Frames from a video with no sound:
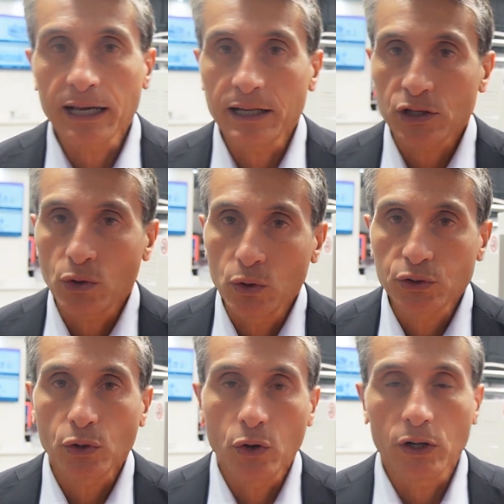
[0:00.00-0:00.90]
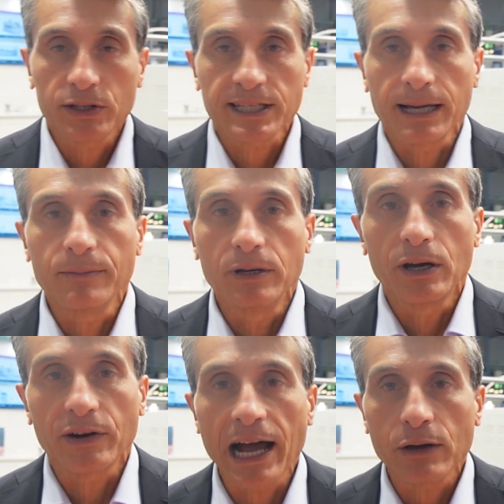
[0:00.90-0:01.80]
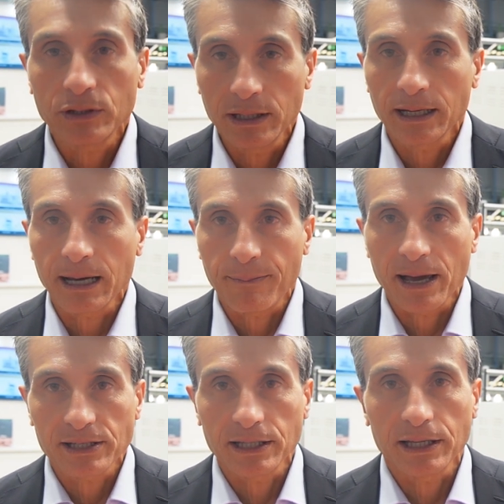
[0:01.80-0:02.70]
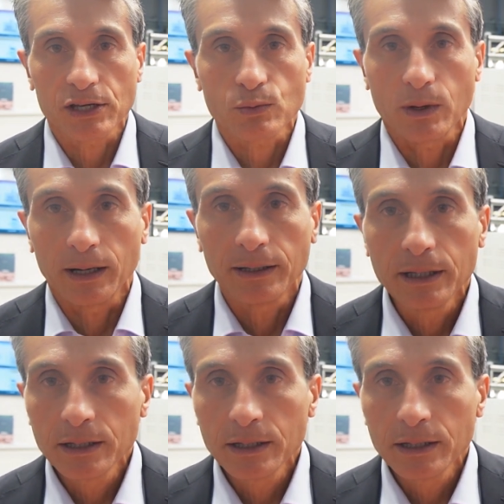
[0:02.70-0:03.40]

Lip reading: and has also got some routing capacity as well,